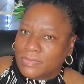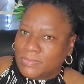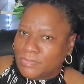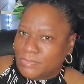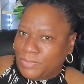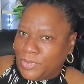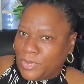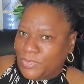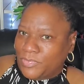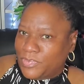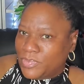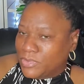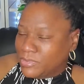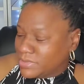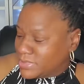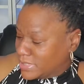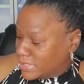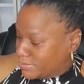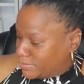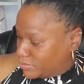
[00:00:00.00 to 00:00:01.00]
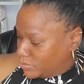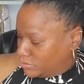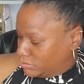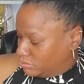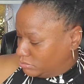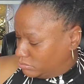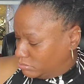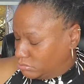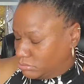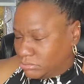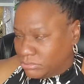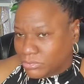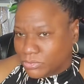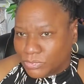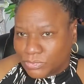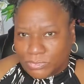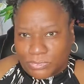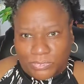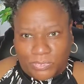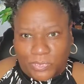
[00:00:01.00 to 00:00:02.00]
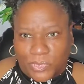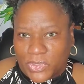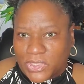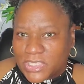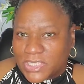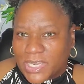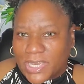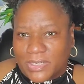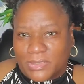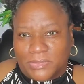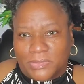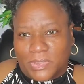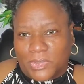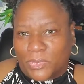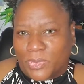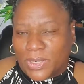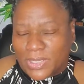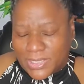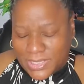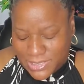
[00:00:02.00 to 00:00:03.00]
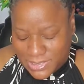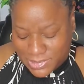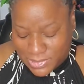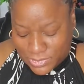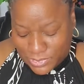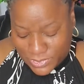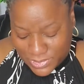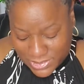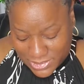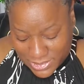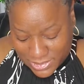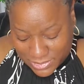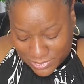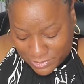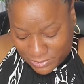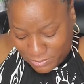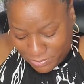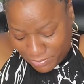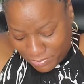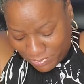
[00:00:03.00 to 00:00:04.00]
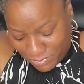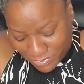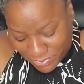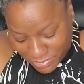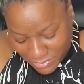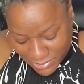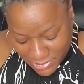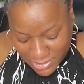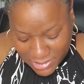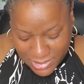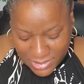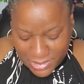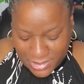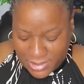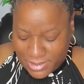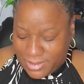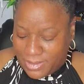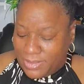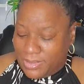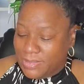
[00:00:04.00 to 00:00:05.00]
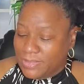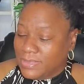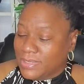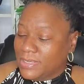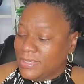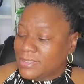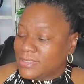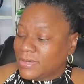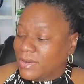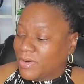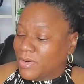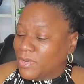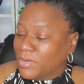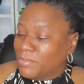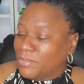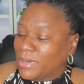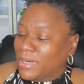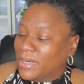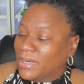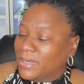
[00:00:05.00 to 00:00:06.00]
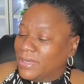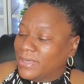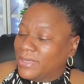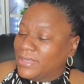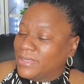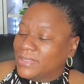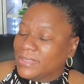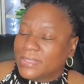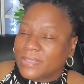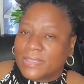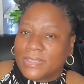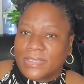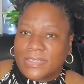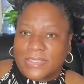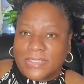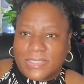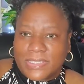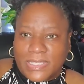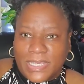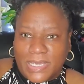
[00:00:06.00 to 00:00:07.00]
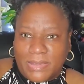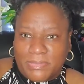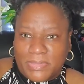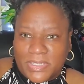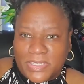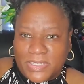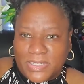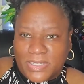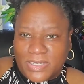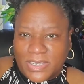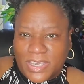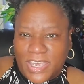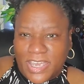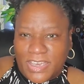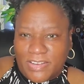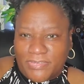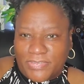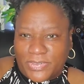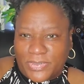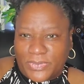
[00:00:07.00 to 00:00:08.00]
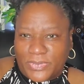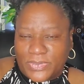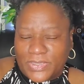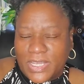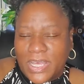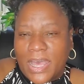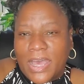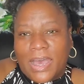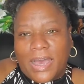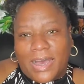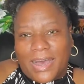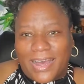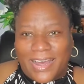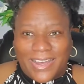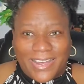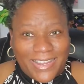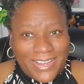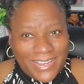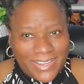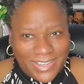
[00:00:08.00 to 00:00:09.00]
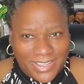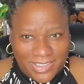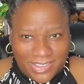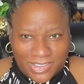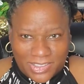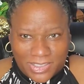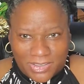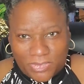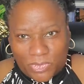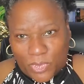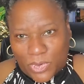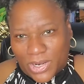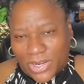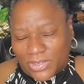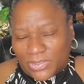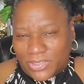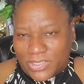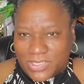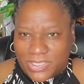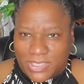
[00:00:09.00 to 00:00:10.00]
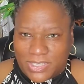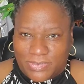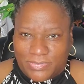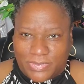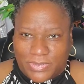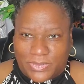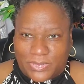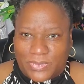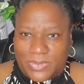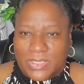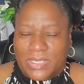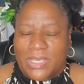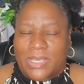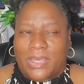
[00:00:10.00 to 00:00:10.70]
perfume sample, which I don't know why that's loose either. These are my Samsung headphones. I love wireless headphones.